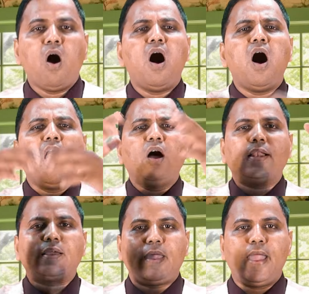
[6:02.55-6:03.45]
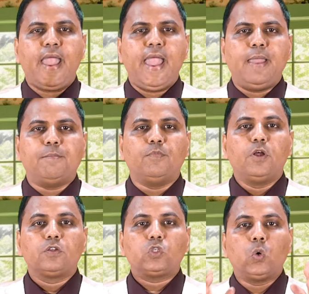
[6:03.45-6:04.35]
All came
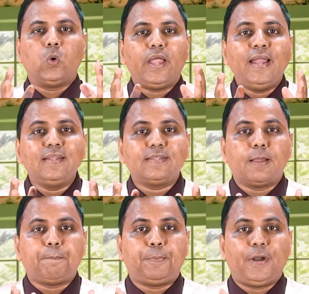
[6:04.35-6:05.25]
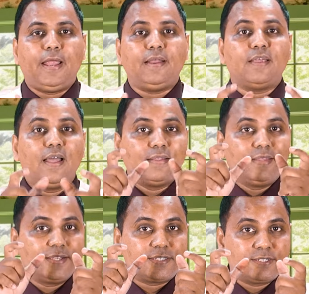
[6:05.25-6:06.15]
to interpret
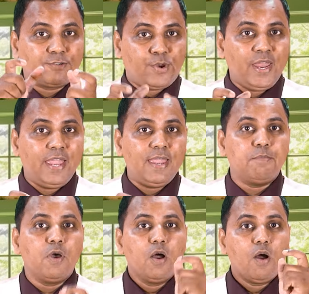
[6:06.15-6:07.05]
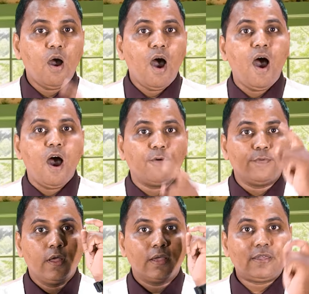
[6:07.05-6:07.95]
this dream of
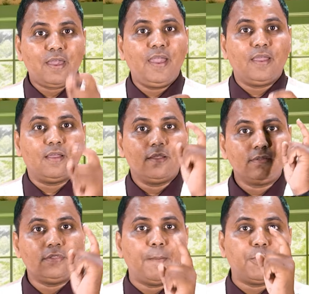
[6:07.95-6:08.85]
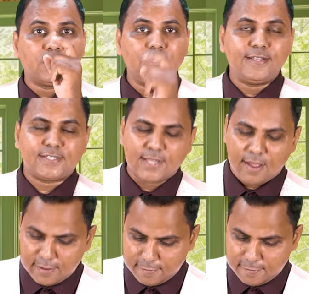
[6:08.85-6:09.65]
King Nebuchadnezzar.